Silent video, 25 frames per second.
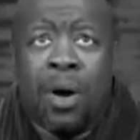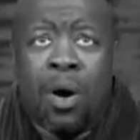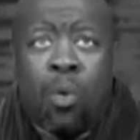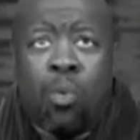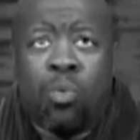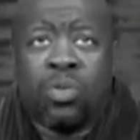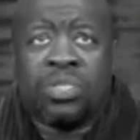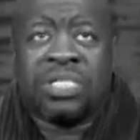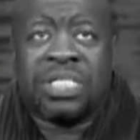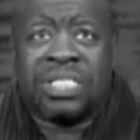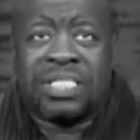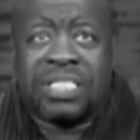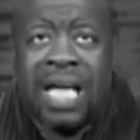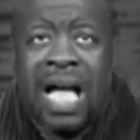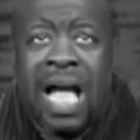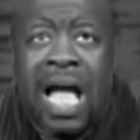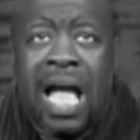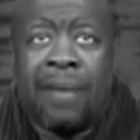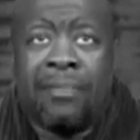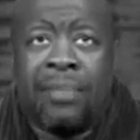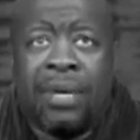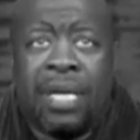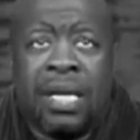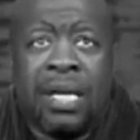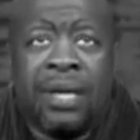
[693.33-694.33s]
was a
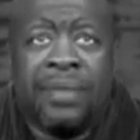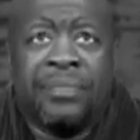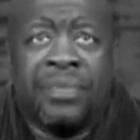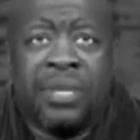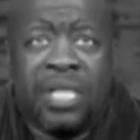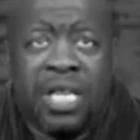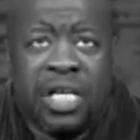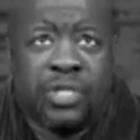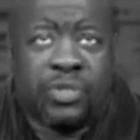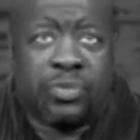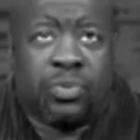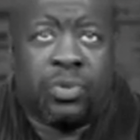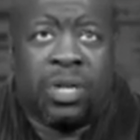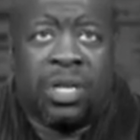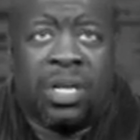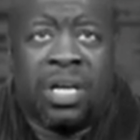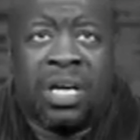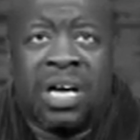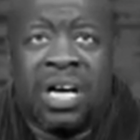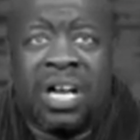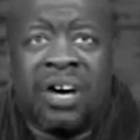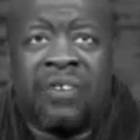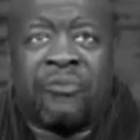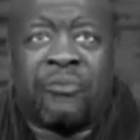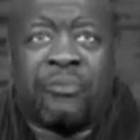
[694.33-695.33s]
time in Israel
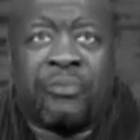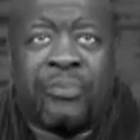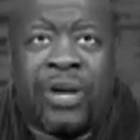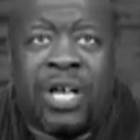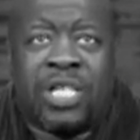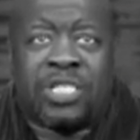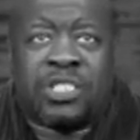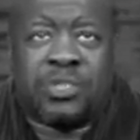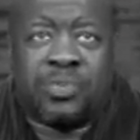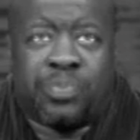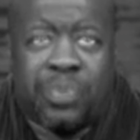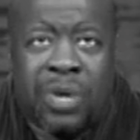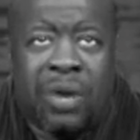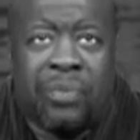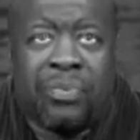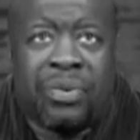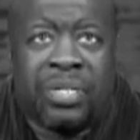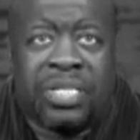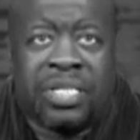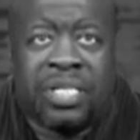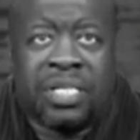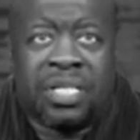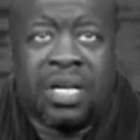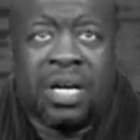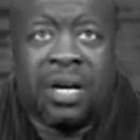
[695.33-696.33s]
of
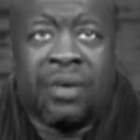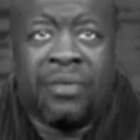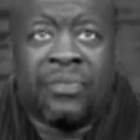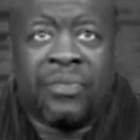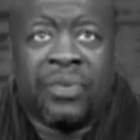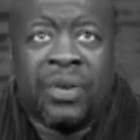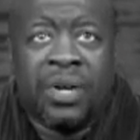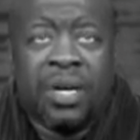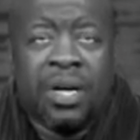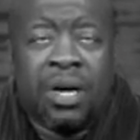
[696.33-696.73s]
prosperity, of